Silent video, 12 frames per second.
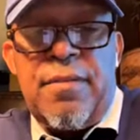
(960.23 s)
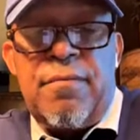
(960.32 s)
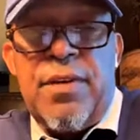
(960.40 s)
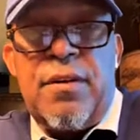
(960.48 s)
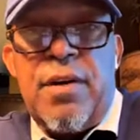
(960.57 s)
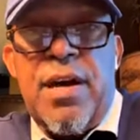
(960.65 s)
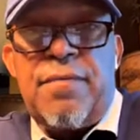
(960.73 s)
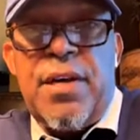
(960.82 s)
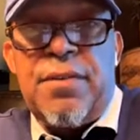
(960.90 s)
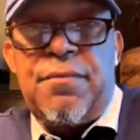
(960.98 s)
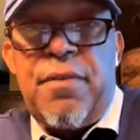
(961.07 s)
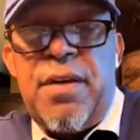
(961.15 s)
that we don't have
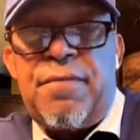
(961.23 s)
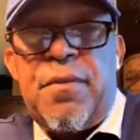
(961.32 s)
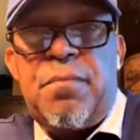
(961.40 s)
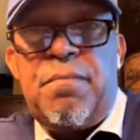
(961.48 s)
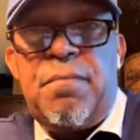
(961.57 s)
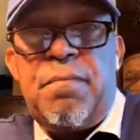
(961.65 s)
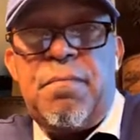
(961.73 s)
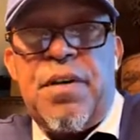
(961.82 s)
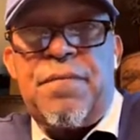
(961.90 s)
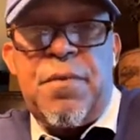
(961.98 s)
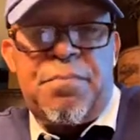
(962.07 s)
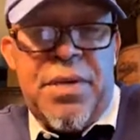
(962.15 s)
that threat.
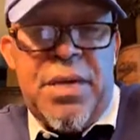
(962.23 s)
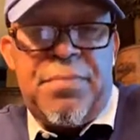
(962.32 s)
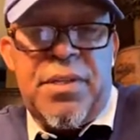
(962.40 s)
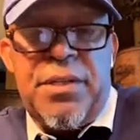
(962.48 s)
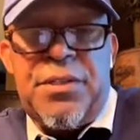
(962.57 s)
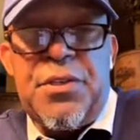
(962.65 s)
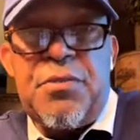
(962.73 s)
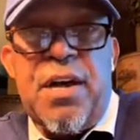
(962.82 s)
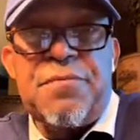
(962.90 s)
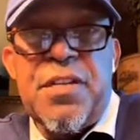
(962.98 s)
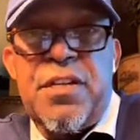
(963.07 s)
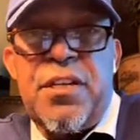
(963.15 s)
But for people that do,
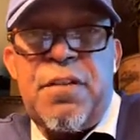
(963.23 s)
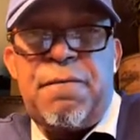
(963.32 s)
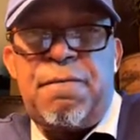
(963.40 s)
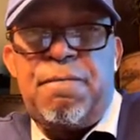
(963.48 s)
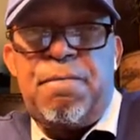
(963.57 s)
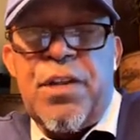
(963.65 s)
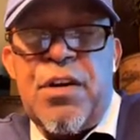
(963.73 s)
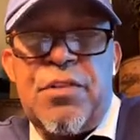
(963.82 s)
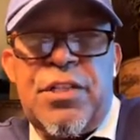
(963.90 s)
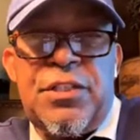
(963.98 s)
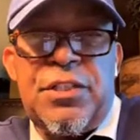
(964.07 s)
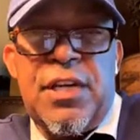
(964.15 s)
I've seen these
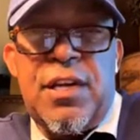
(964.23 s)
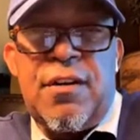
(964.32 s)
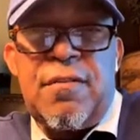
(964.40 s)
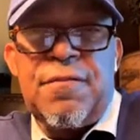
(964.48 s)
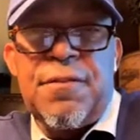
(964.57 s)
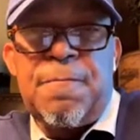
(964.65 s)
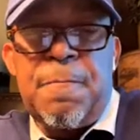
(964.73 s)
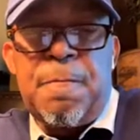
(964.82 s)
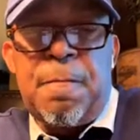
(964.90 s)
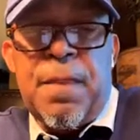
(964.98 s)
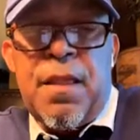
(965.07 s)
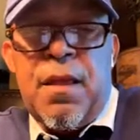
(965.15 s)
floating shelves.
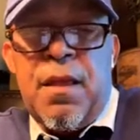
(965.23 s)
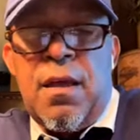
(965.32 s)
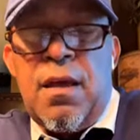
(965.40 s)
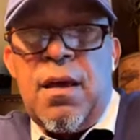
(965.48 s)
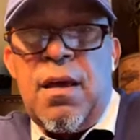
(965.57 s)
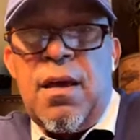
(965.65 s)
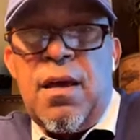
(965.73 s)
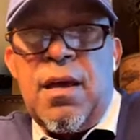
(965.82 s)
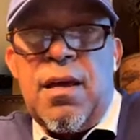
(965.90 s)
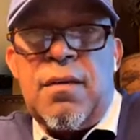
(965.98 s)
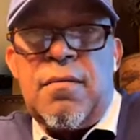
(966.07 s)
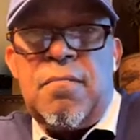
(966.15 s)

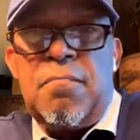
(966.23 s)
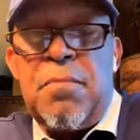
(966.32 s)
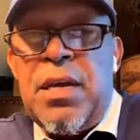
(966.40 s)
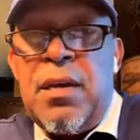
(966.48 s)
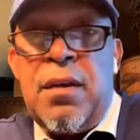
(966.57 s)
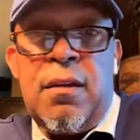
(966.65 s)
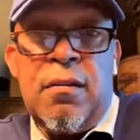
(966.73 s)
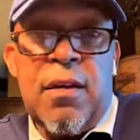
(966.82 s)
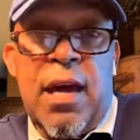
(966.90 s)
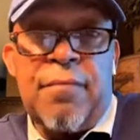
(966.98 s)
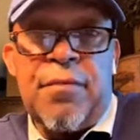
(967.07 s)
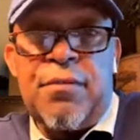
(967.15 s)
And me,
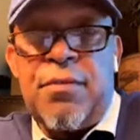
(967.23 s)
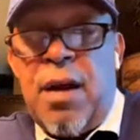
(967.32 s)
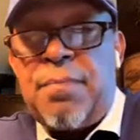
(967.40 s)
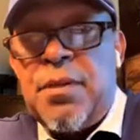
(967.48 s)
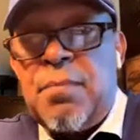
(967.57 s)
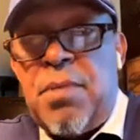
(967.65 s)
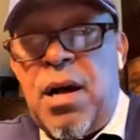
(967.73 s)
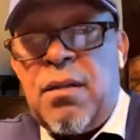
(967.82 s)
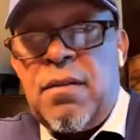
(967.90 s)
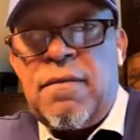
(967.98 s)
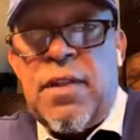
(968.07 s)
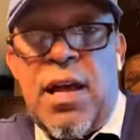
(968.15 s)
after dropping a
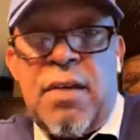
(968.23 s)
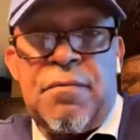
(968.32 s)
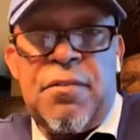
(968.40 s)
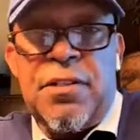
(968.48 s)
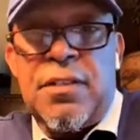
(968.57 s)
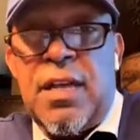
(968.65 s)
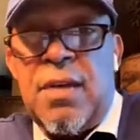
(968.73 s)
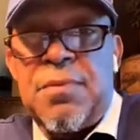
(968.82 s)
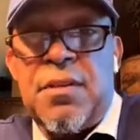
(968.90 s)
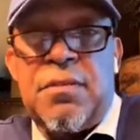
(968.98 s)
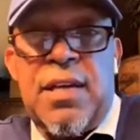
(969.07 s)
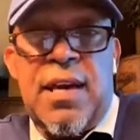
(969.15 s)
bottle of Clive Christian, I'm
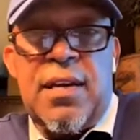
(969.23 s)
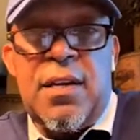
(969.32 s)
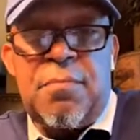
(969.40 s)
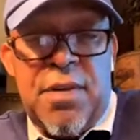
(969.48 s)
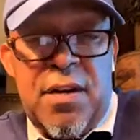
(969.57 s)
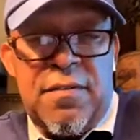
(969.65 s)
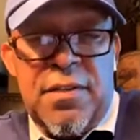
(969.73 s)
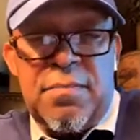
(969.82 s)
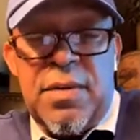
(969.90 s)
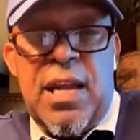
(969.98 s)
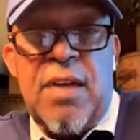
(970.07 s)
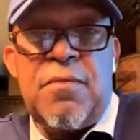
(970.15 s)
so daggum nervous,
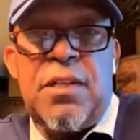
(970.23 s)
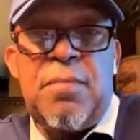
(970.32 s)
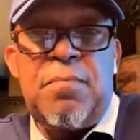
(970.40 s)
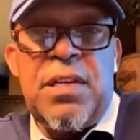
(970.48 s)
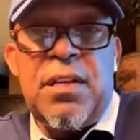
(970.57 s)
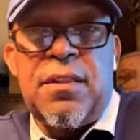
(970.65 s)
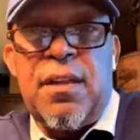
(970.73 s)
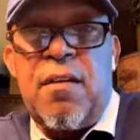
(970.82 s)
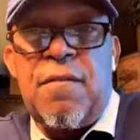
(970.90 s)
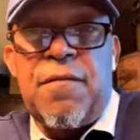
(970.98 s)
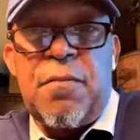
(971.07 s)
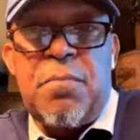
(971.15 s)
man. That wouldn't even be a
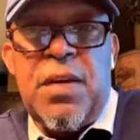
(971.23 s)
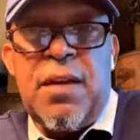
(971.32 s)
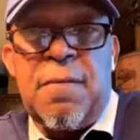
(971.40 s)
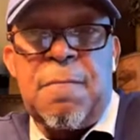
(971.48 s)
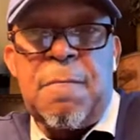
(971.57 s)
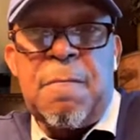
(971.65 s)
thought for me.